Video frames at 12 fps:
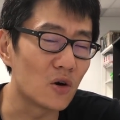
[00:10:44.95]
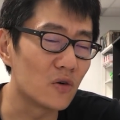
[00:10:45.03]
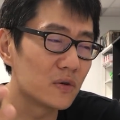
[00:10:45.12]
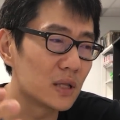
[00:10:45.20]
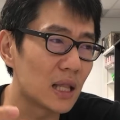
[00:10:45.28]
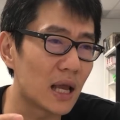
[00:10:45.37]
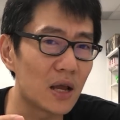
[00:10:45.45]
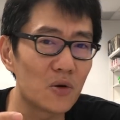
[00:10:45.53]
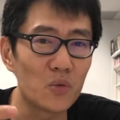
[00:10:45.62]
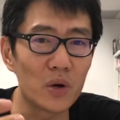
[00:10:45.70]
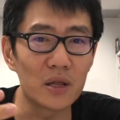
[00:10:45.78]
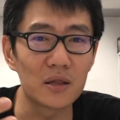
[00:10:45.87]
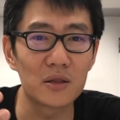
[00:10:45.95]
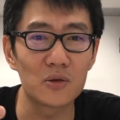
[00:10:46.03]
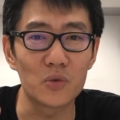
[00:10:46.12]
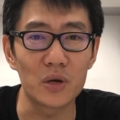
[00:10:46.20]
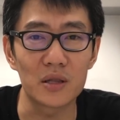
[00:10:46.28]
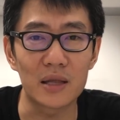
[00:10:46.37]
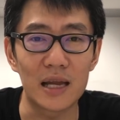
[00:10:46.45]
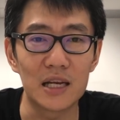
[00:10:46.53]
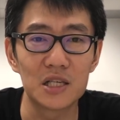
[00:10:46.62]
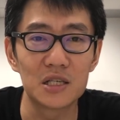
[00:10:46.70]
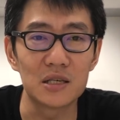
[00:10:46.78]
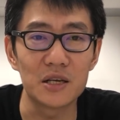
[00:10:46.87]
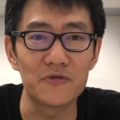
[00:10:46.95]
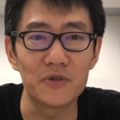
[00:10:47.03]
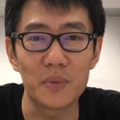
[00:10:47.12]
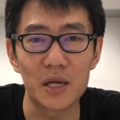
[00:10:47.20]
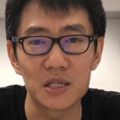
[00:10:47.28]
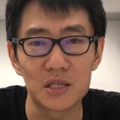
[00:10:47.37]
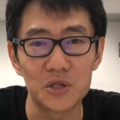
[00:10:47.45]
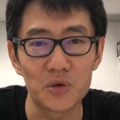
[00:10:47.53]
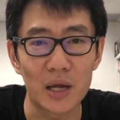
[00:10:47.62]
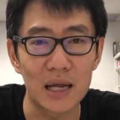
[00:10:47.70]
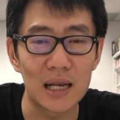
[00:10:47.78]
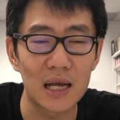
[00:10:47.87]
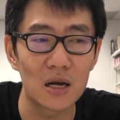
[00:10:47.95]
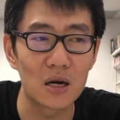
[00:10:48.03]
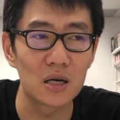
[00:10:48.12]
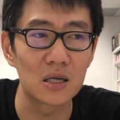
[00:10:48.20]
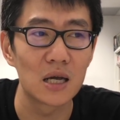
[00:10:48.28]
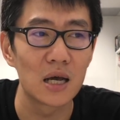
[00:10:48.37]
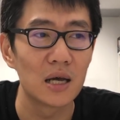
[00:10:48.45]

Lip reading: overlay with additional information you can click on.